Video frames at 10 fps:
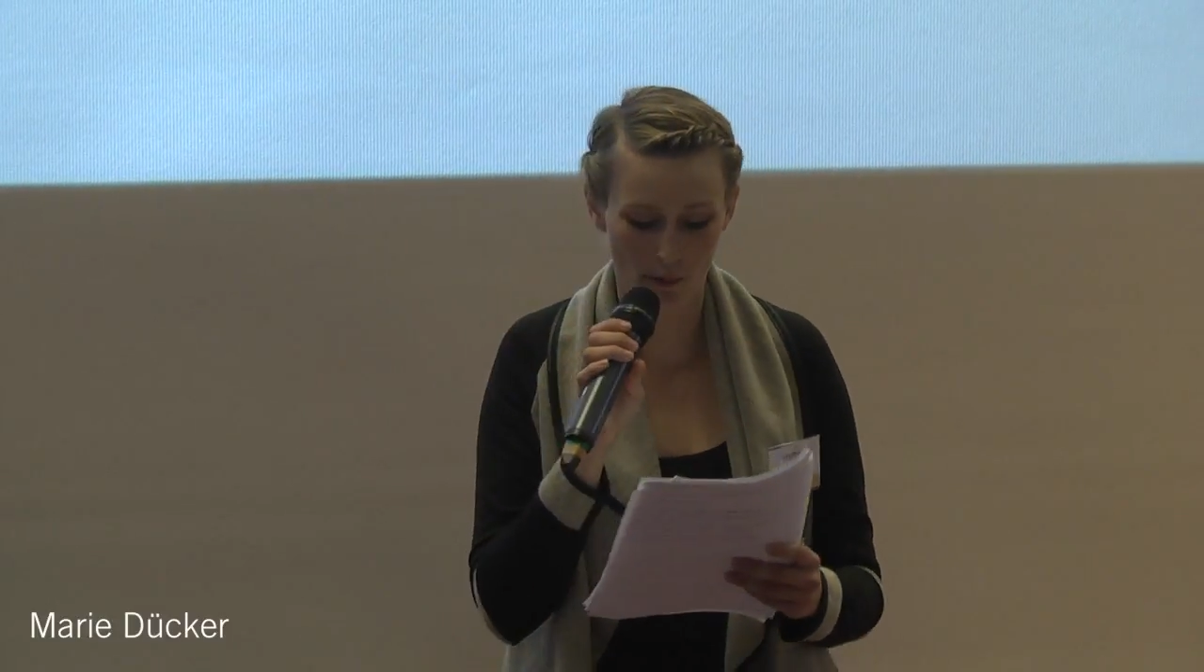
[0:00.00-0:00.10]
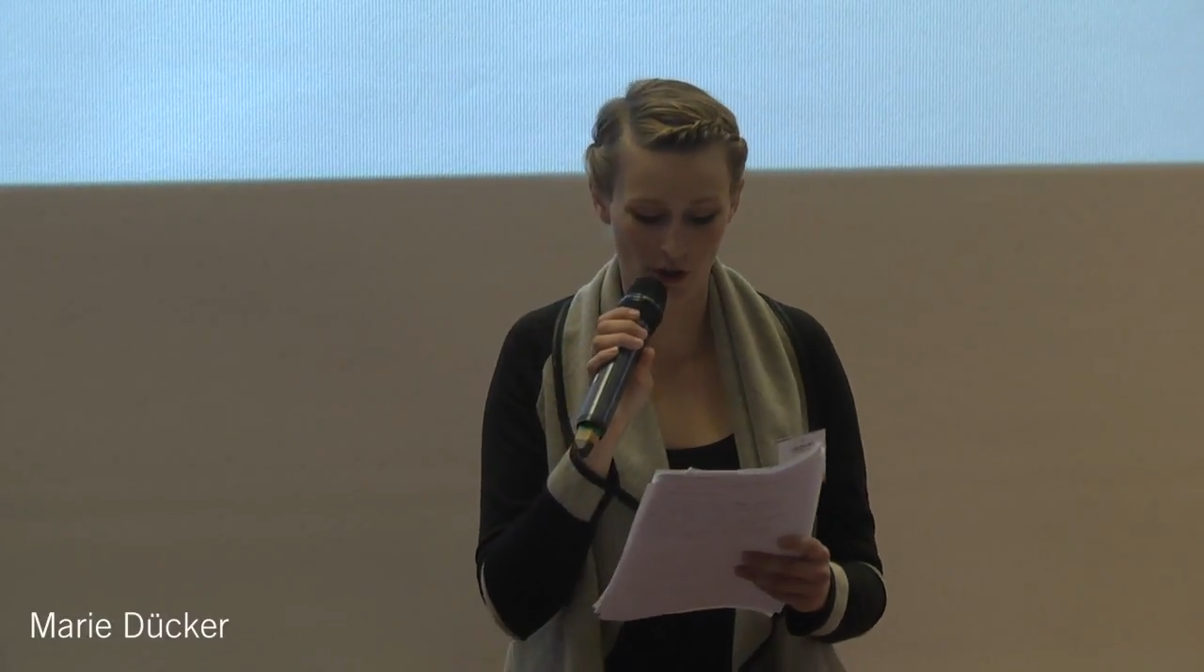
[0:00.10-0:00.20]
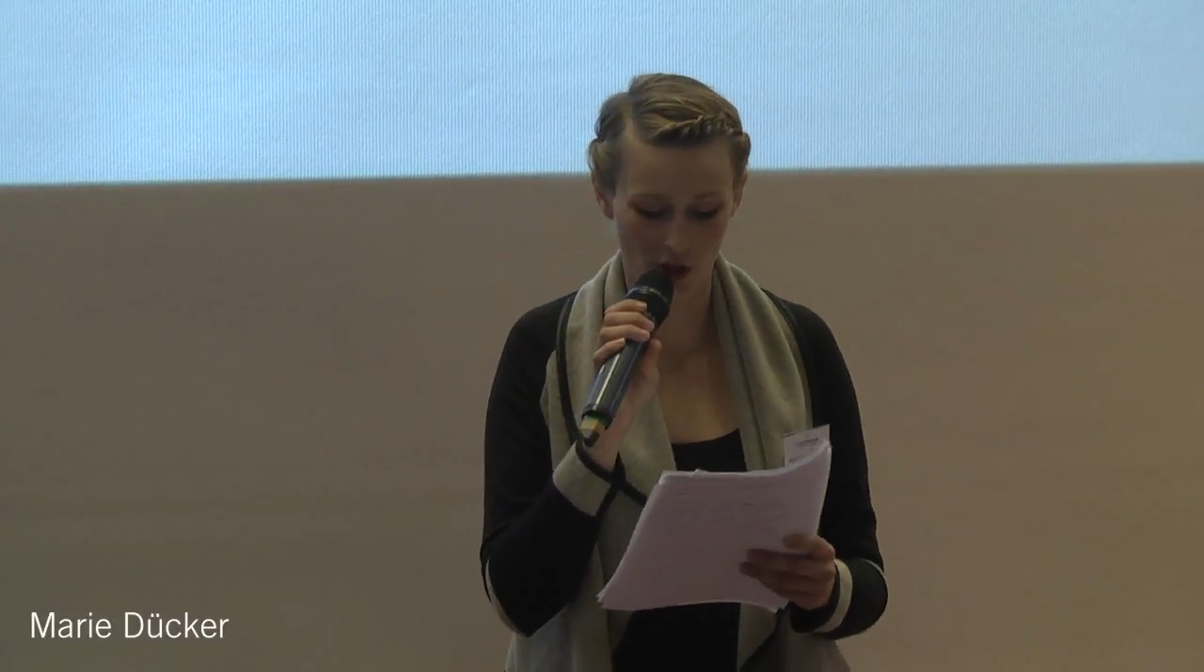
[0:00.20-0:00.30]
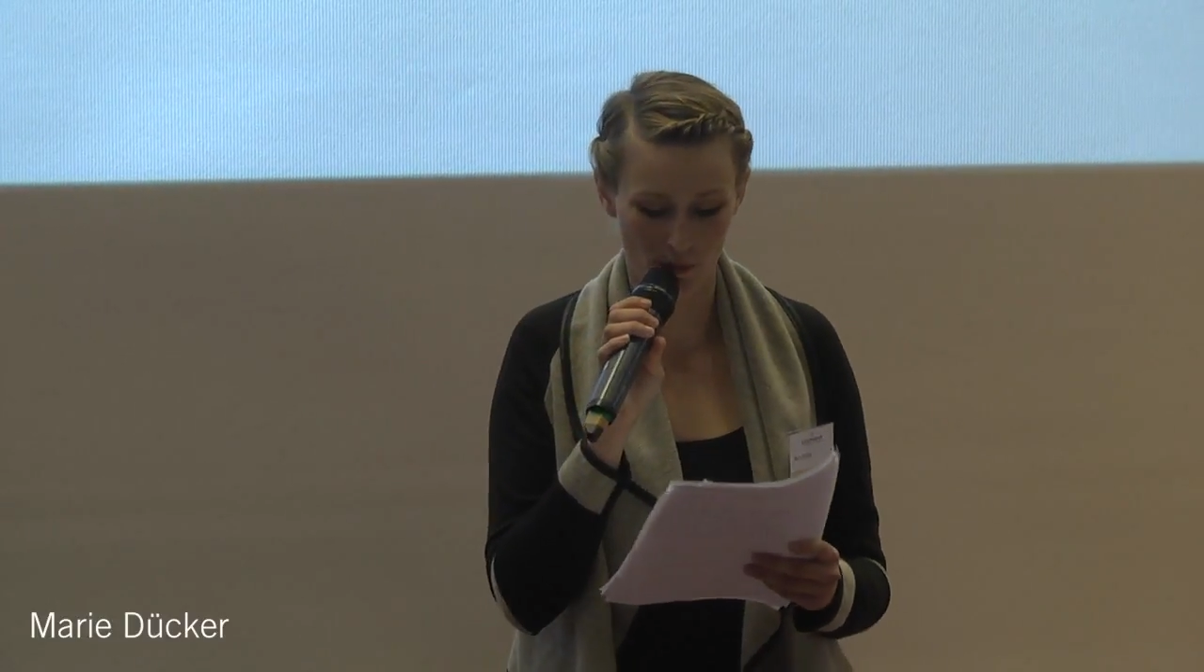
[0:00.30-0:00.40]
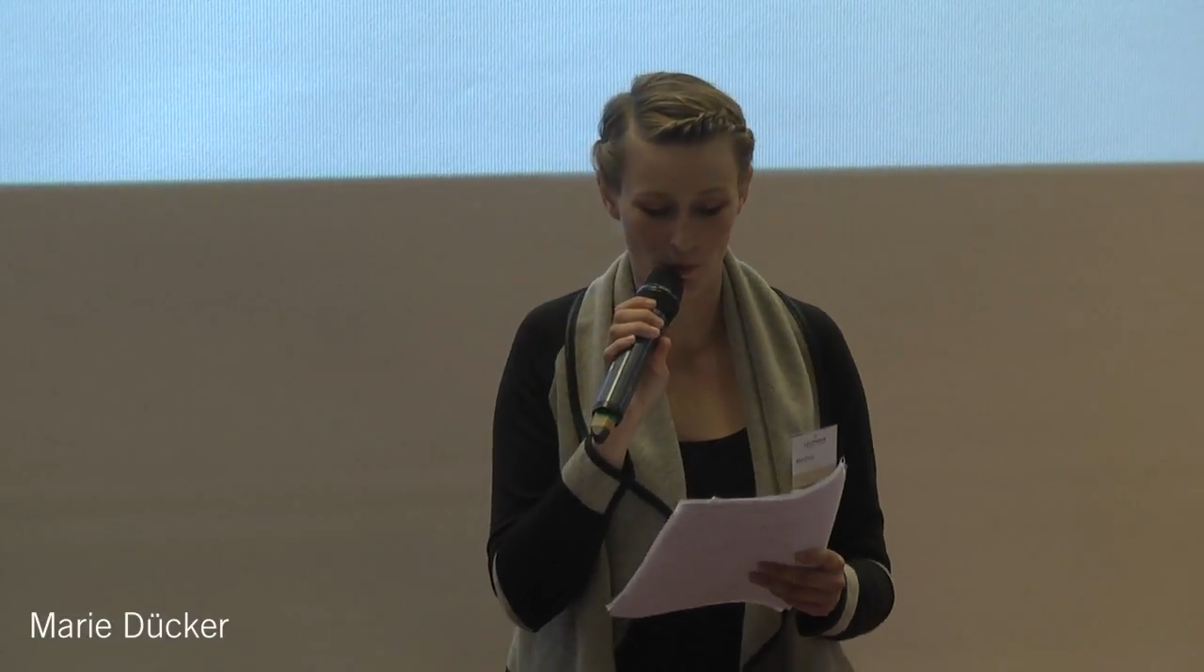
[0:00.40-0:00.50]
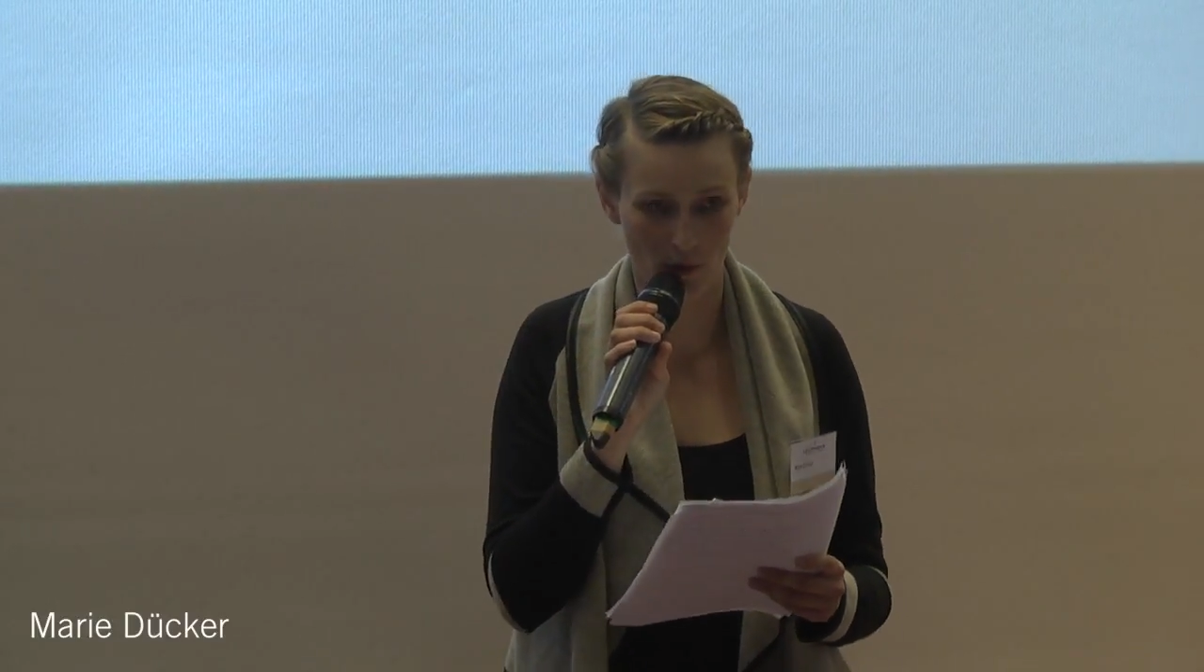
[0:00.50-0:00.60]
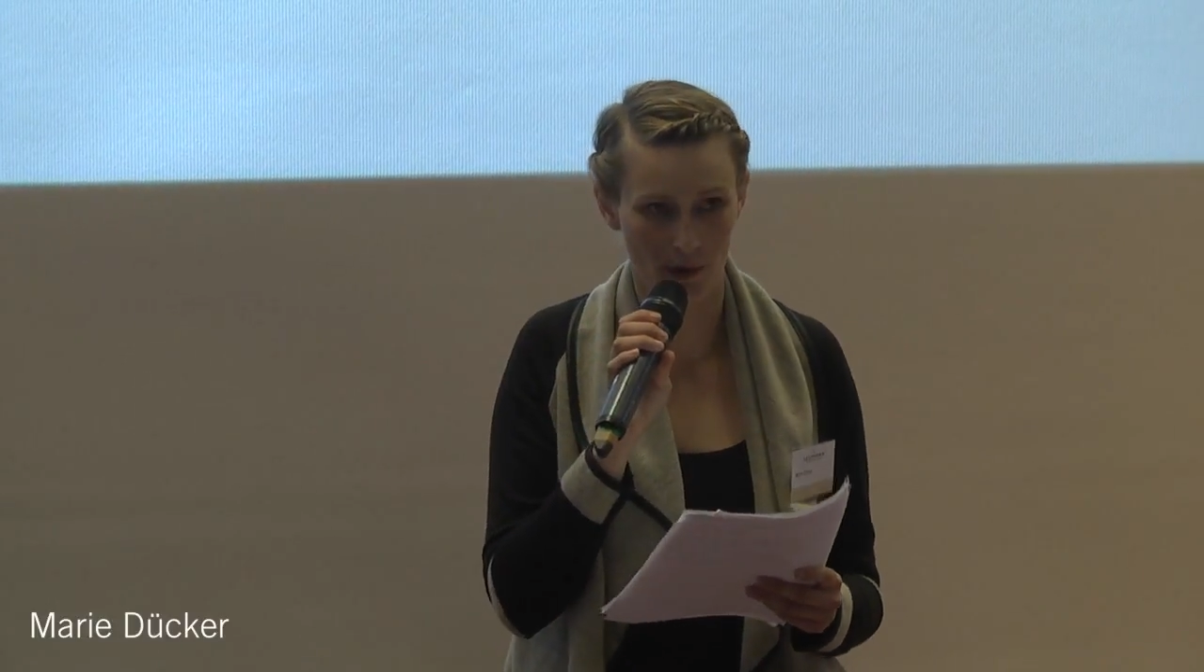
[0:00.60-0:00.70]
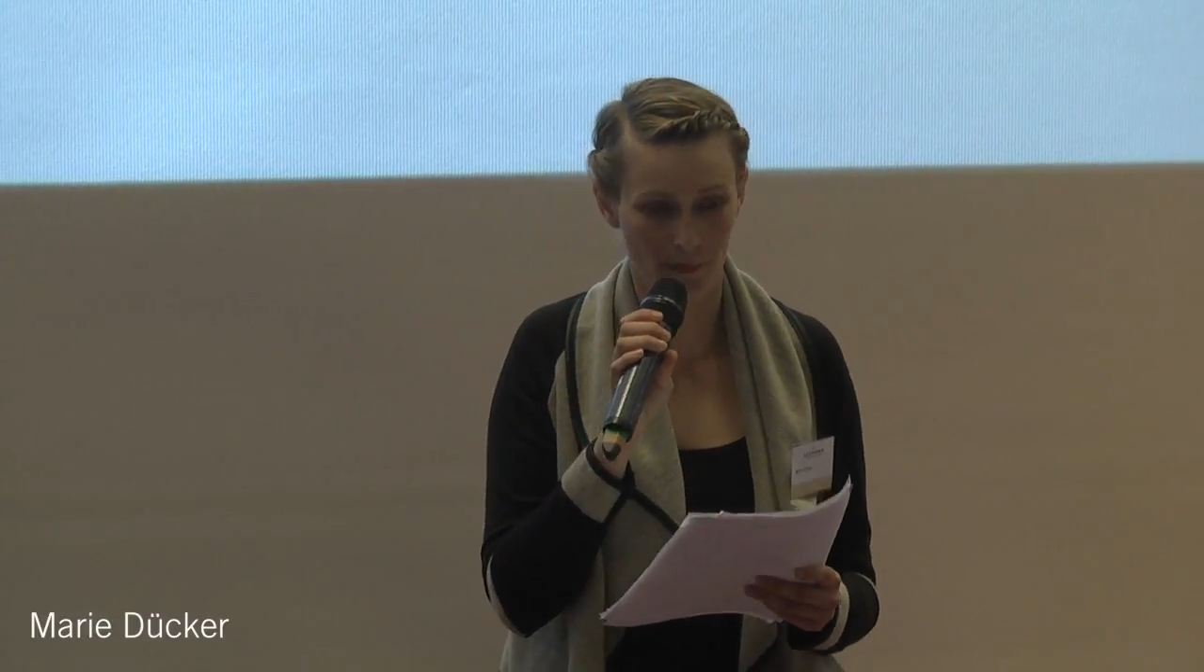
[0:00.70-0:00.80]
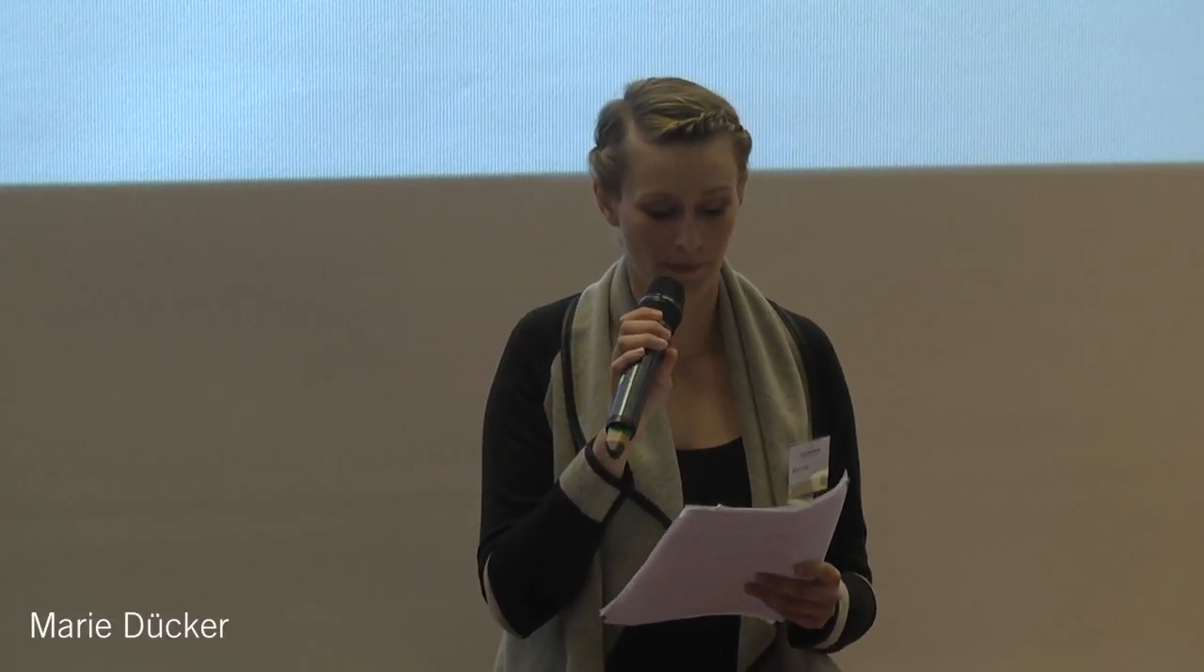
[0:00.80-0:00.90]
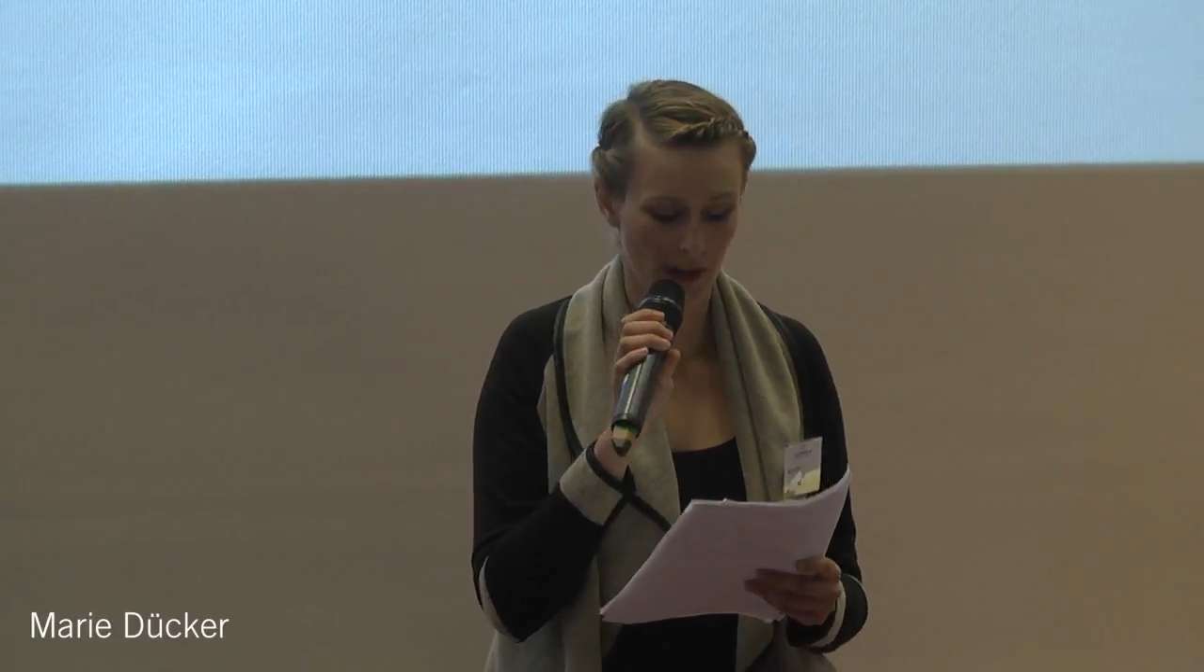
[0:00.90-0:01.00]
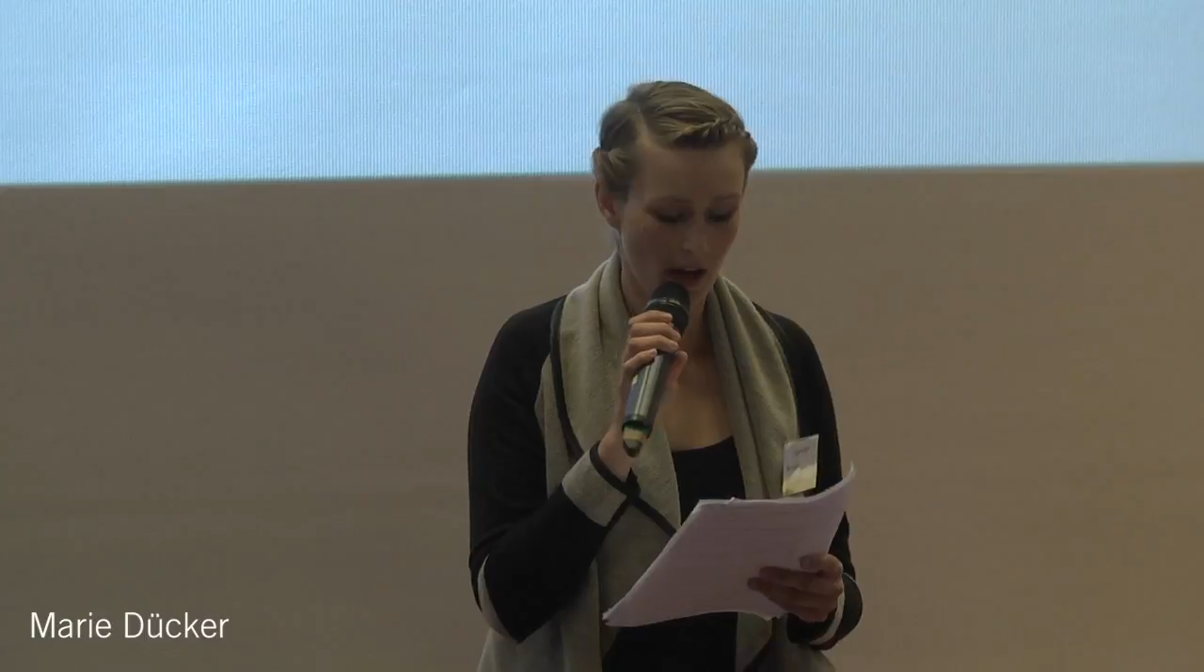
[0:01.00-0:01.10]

much more.